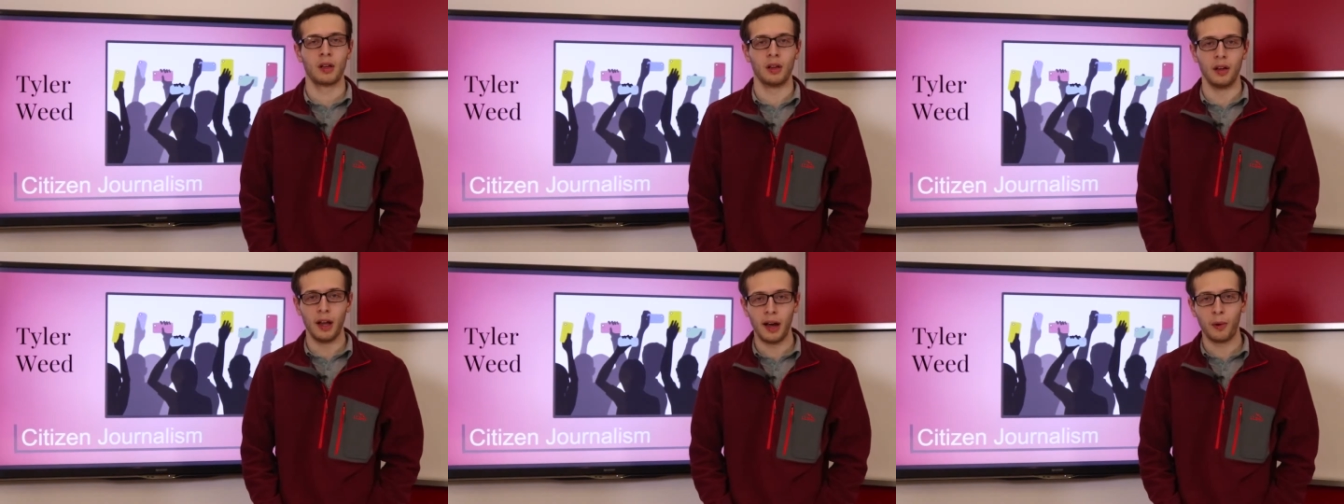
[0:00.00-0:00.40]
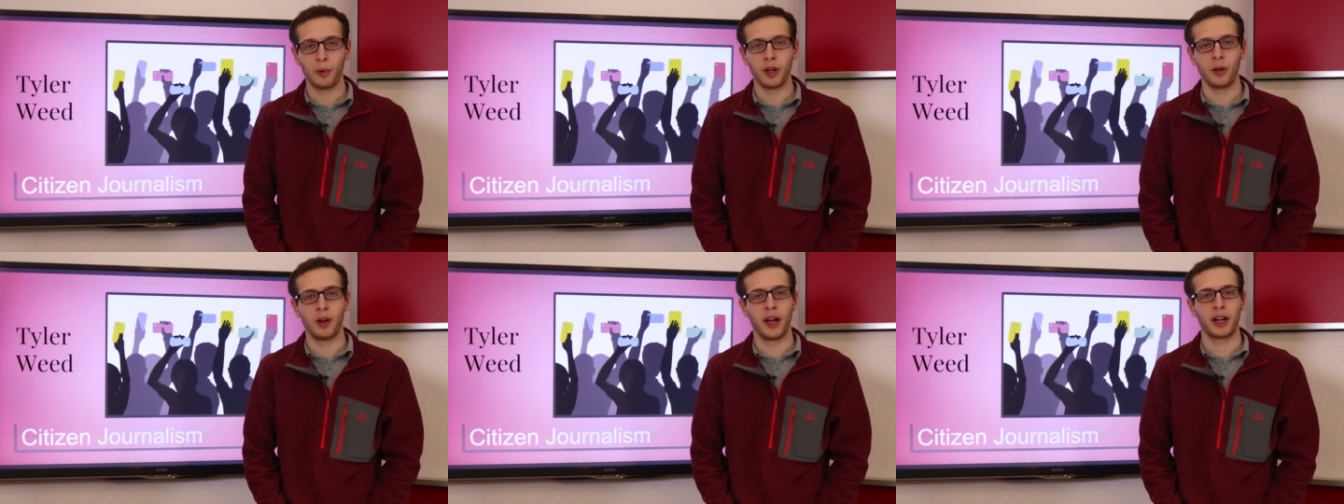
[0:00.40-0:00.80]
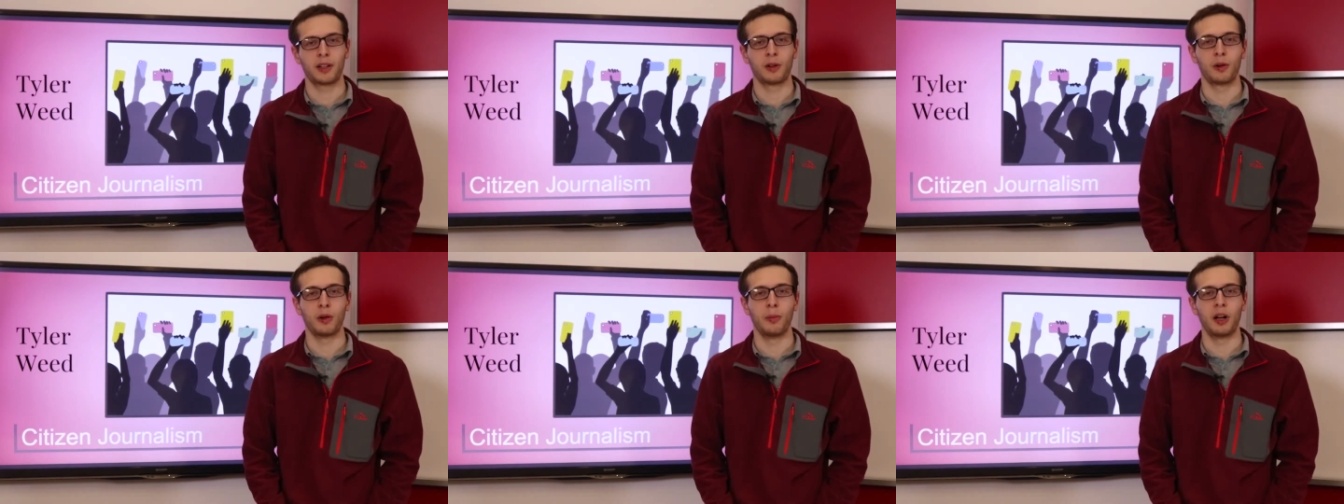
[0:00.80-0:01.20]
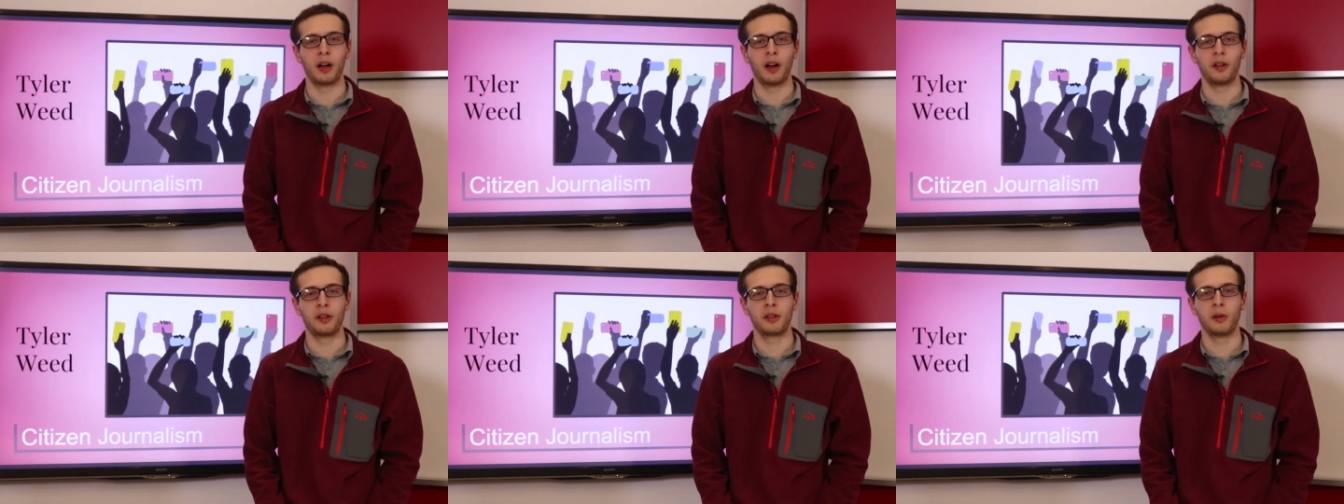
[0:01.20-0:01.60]
Now we go to Hector
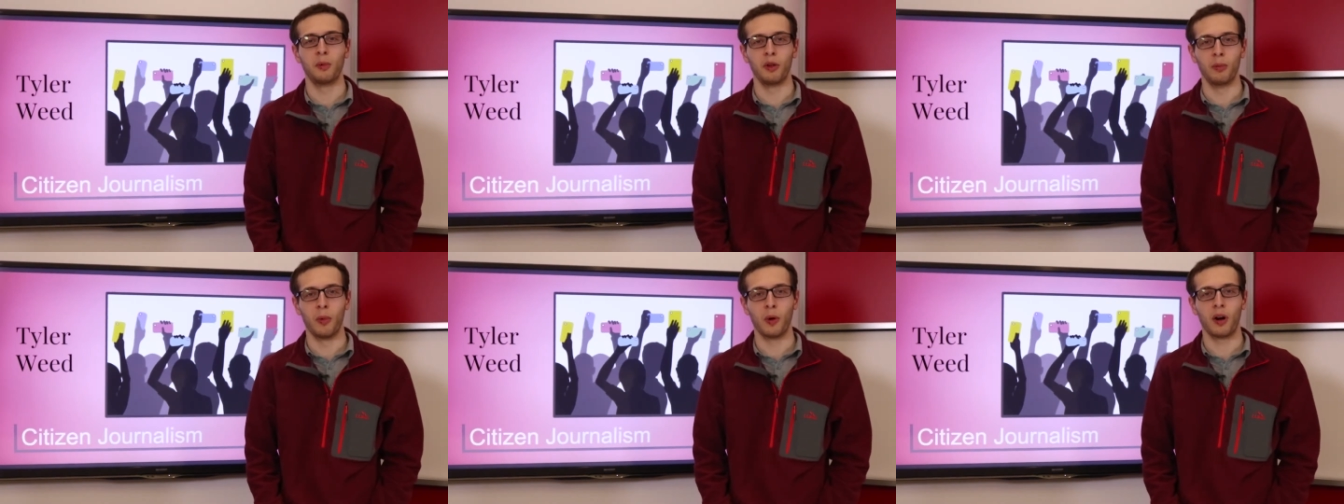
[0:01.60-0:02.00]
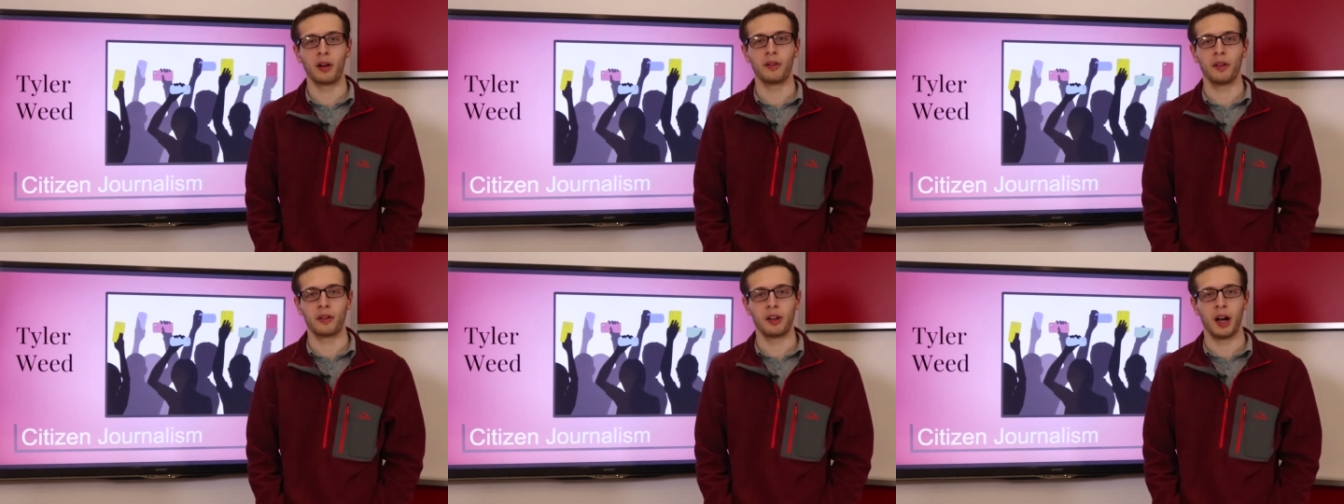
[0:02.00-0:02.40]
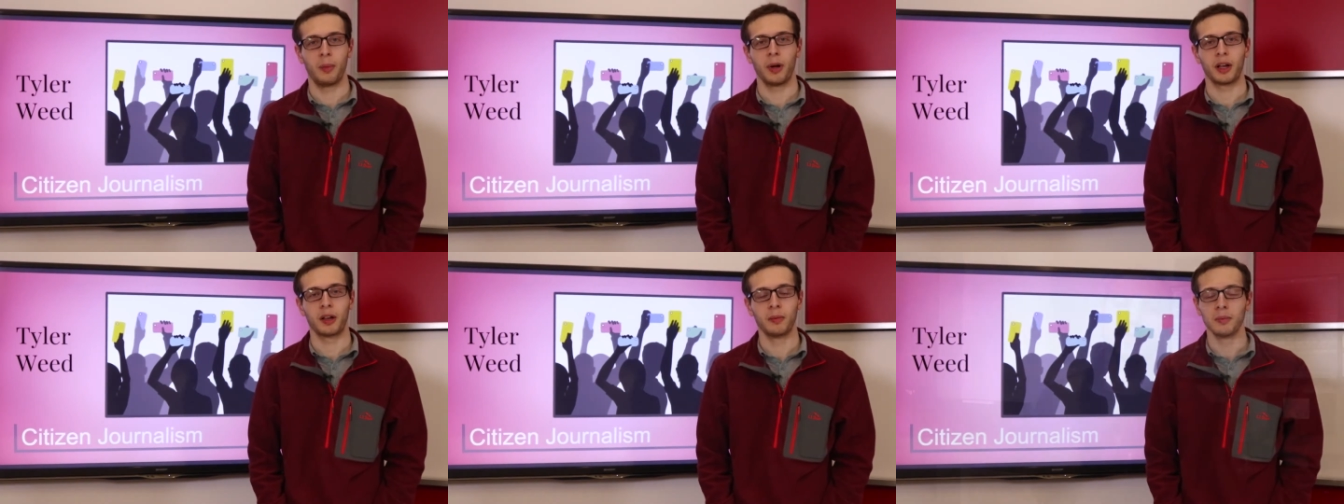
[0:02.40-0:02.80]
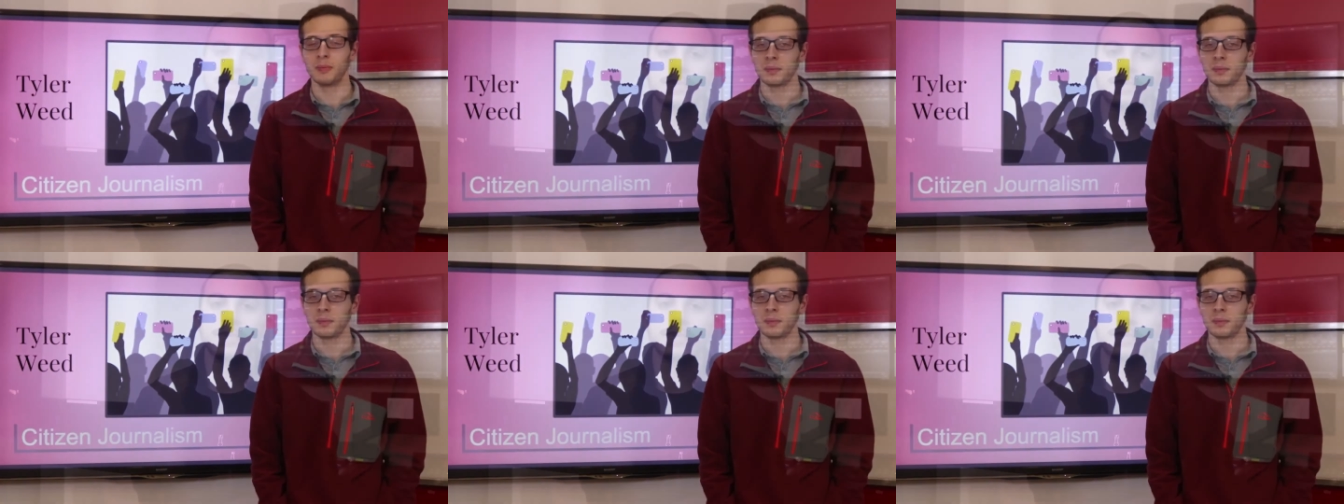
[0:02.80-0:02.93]
Ramirez with more on this topic.